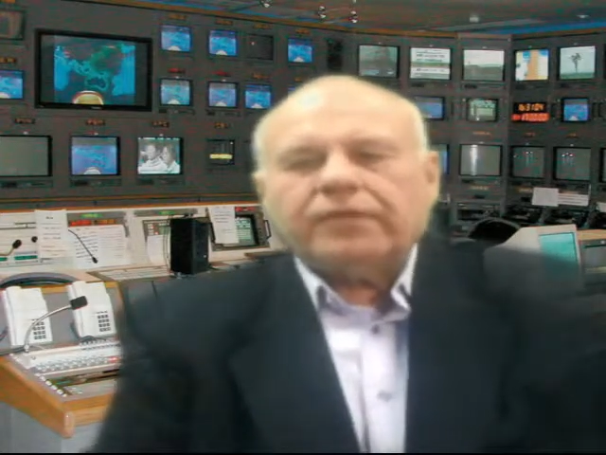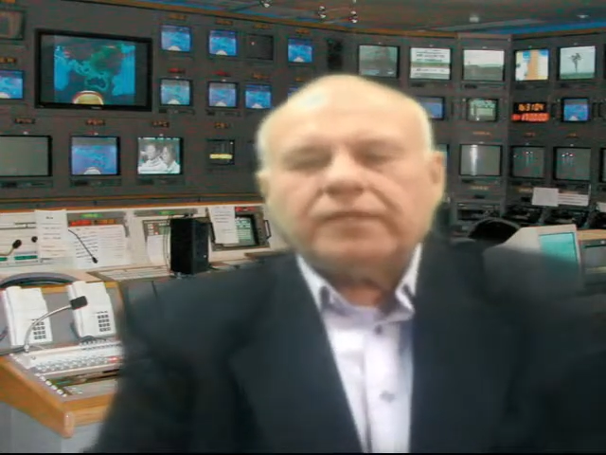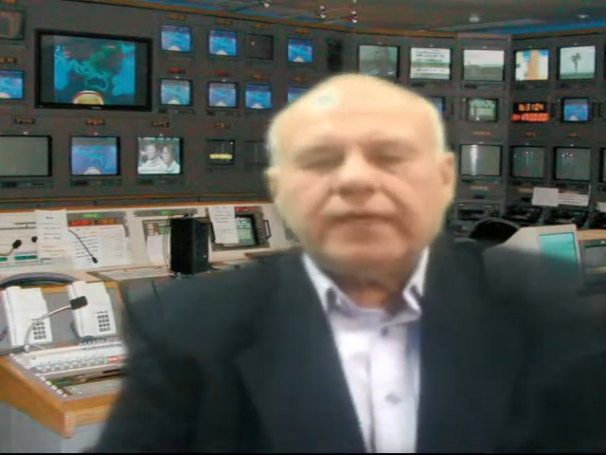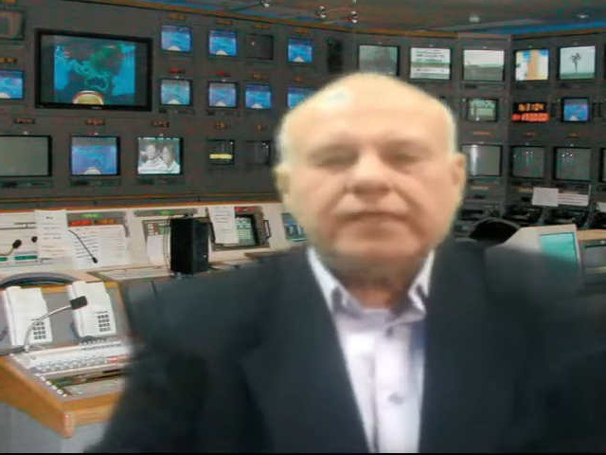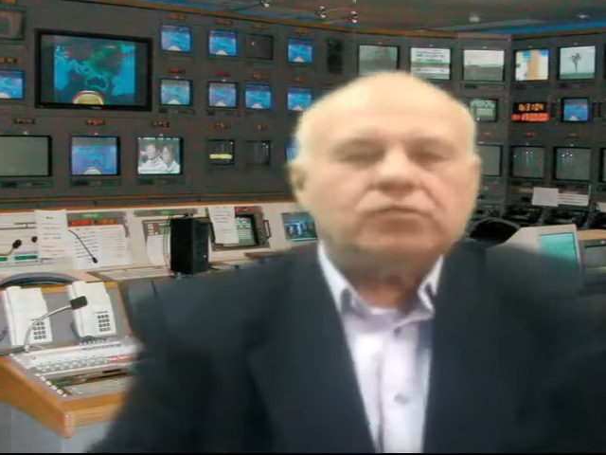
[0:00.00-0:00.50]

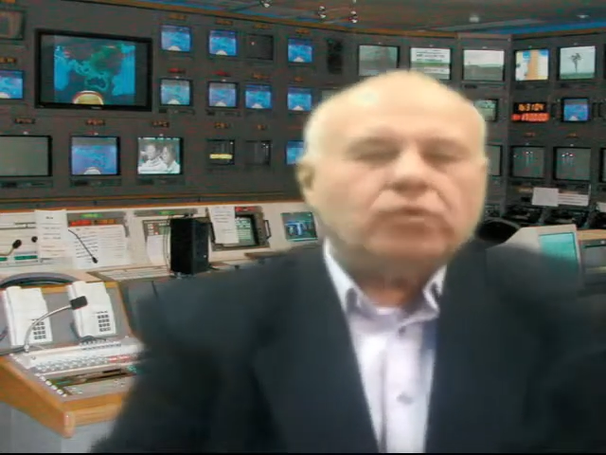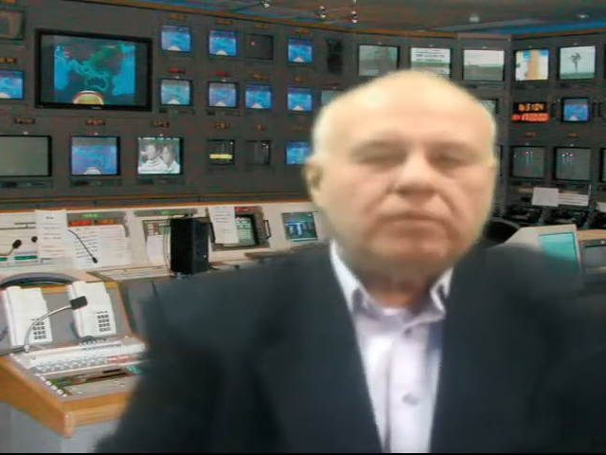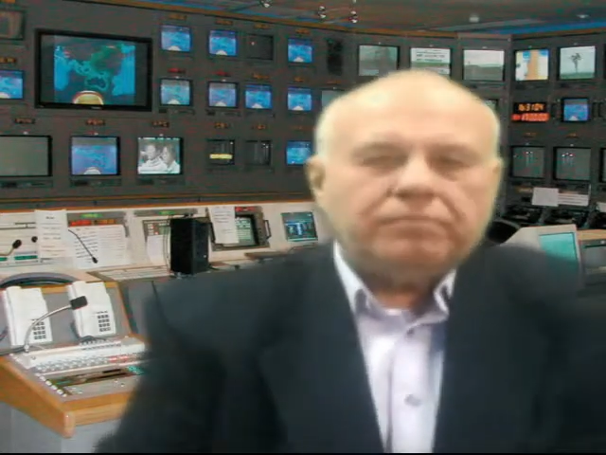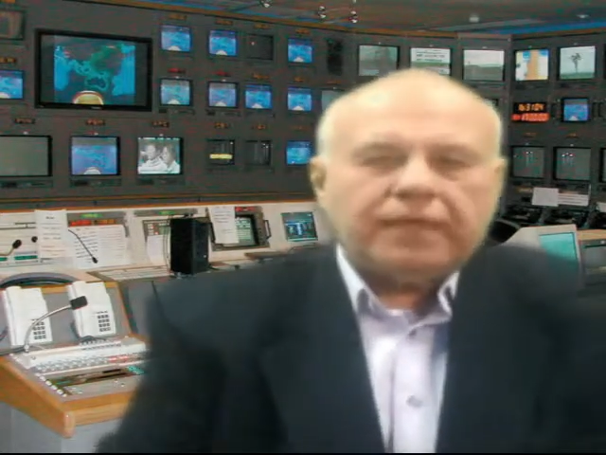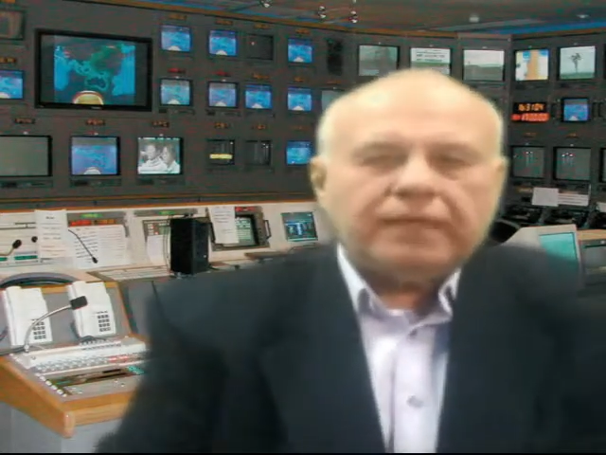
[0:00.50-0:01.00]
the test
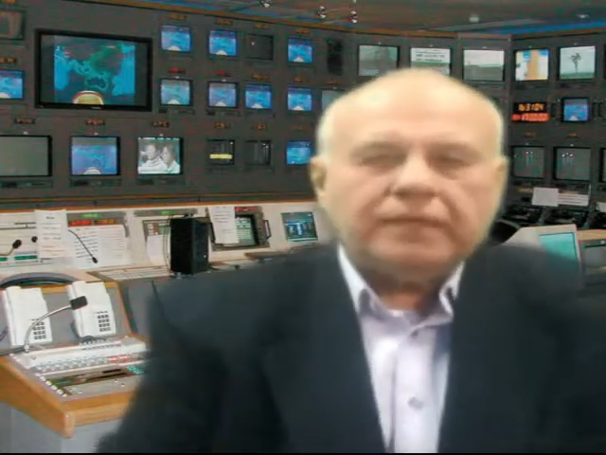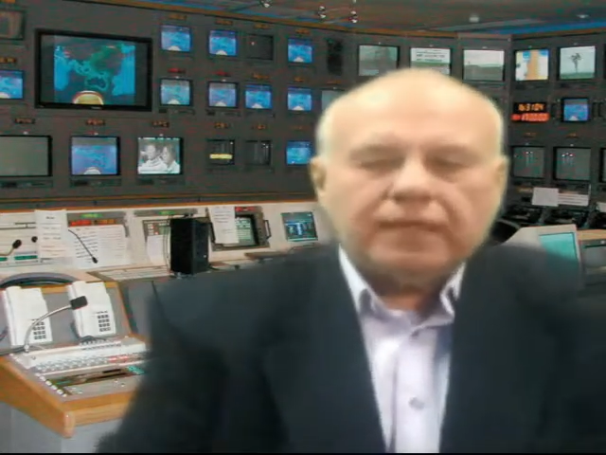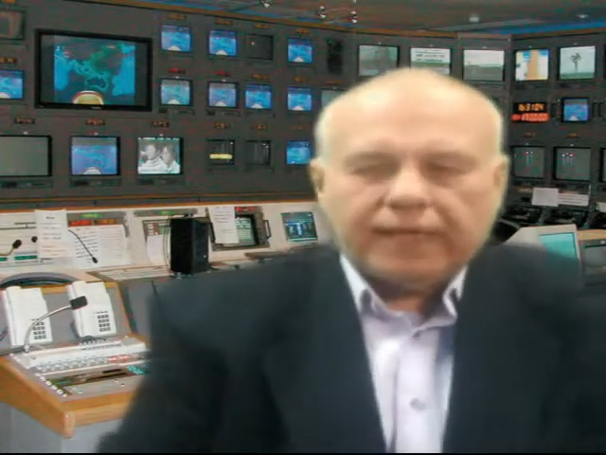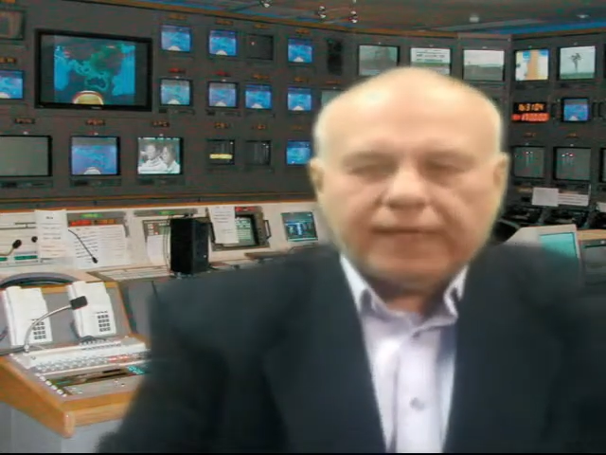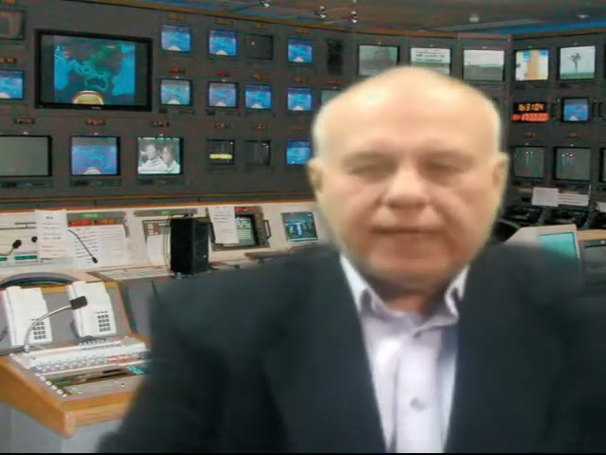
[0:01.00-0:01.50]
will be
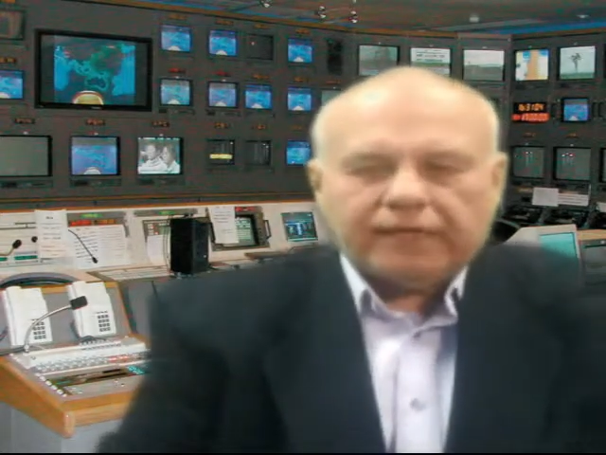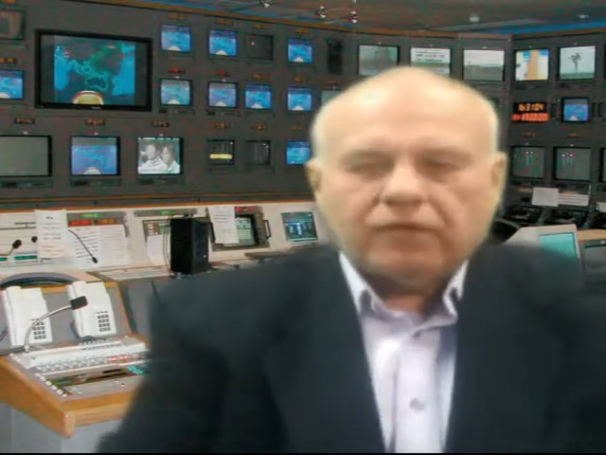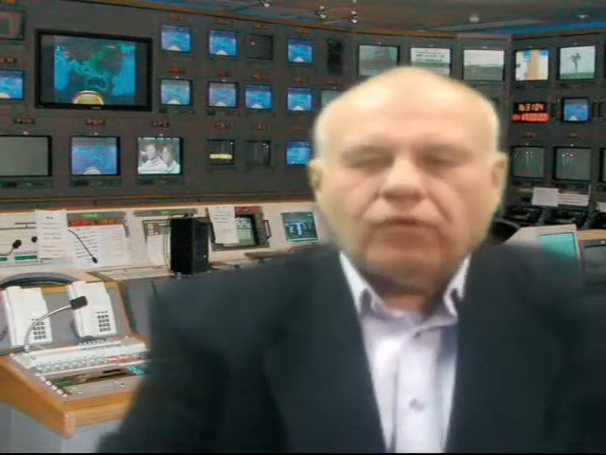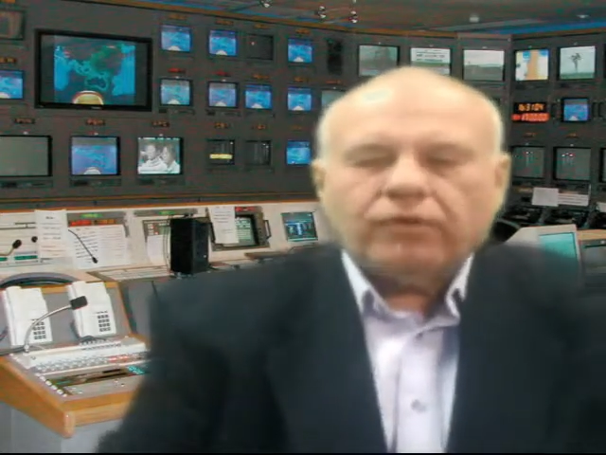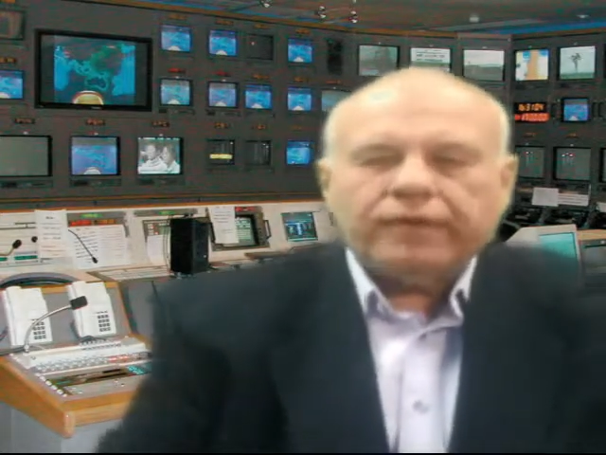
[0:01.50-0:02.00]
delayed,
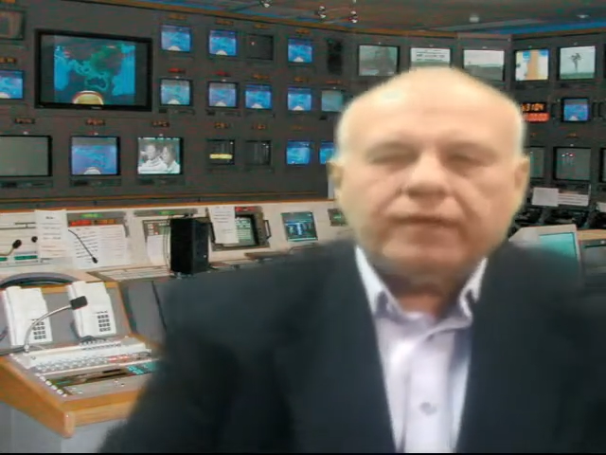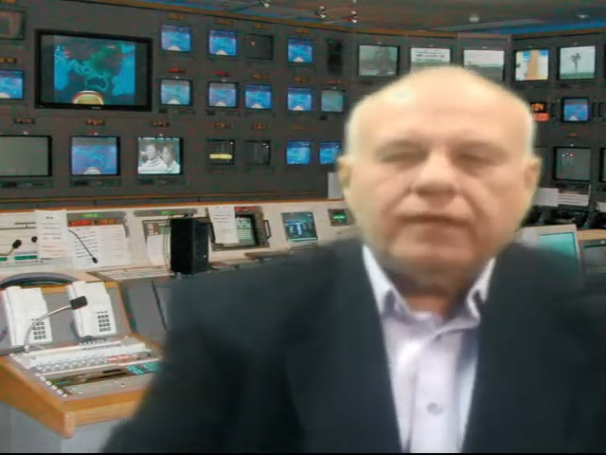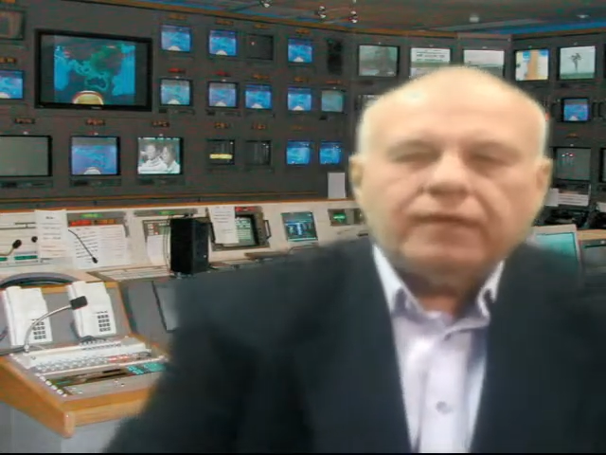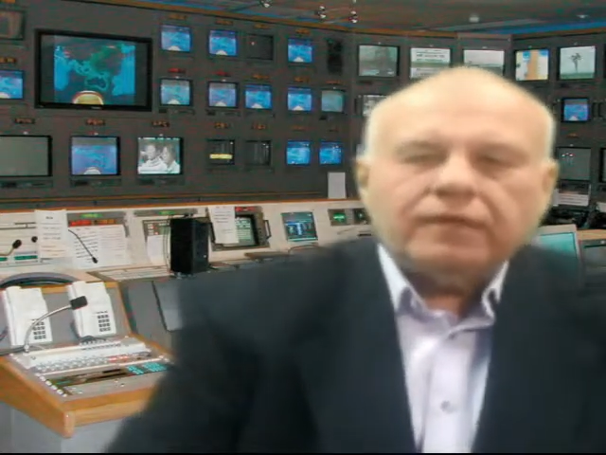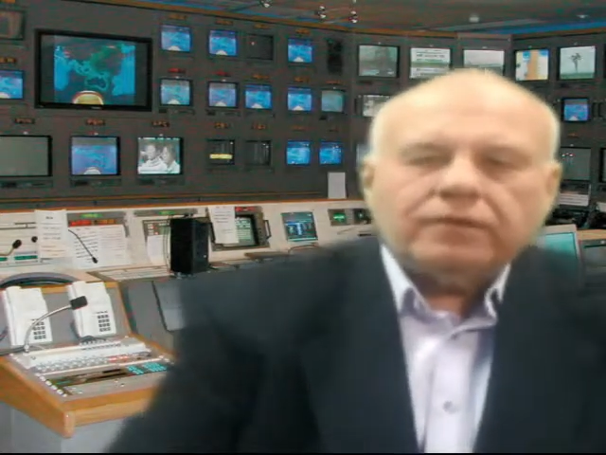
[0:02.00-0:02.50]
according